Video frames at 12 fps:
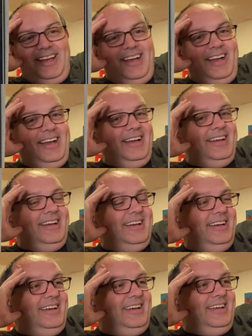
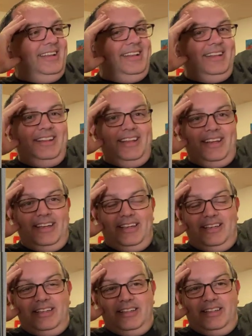
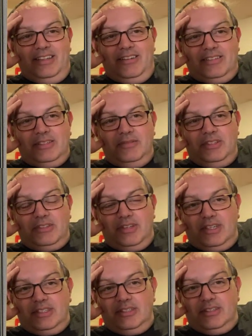then there are some
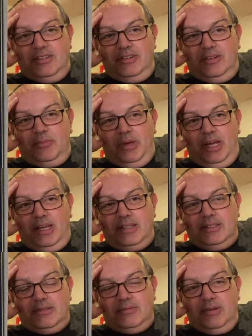instructions on the page
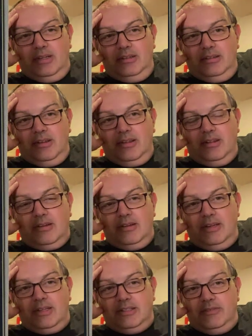as well,
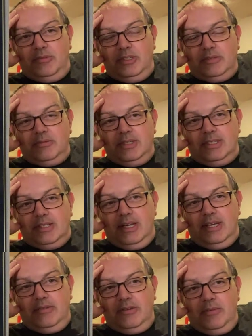courtesy of BrizWiz.
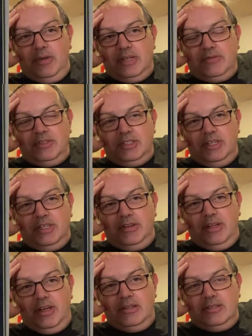Thank you very much for sharing
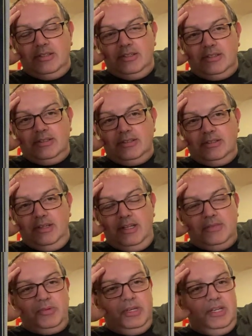those. It's
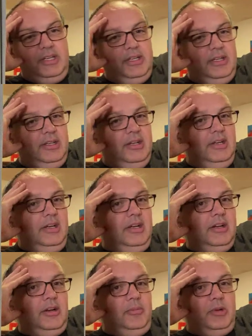pretty
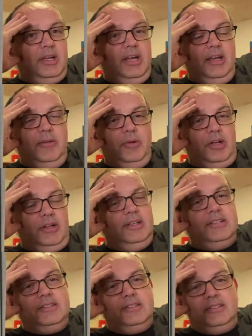complicated. Well,
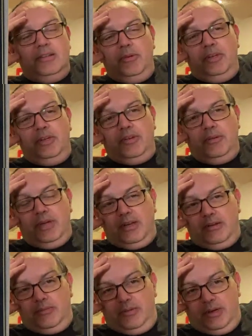you've got to be able
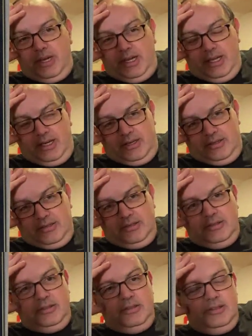to work out
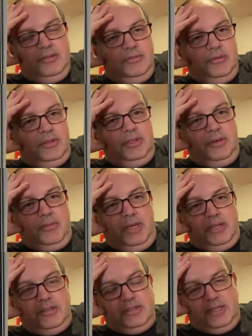you've got to be
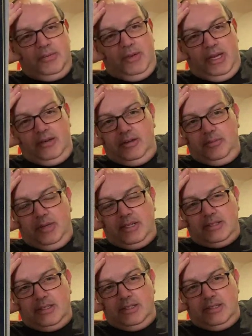able to use a command line
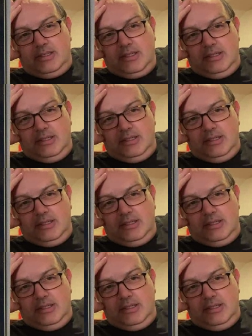basically. So